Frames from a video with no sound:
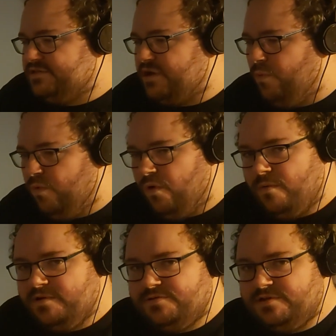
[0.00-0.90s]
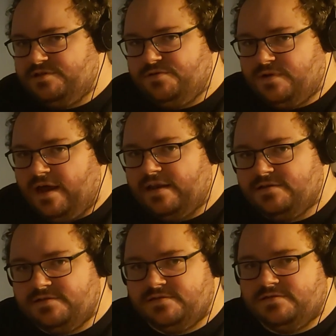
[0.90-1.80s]
it's like a war between two
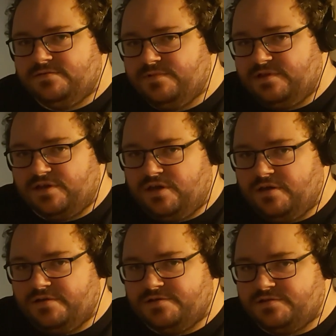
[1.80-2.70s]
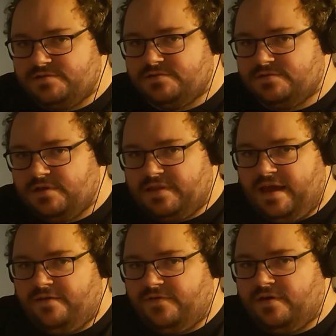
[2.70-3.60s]
clans with the girls
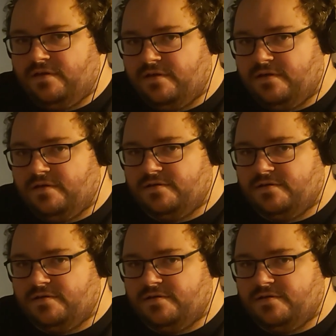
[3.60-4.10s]
at the head of it,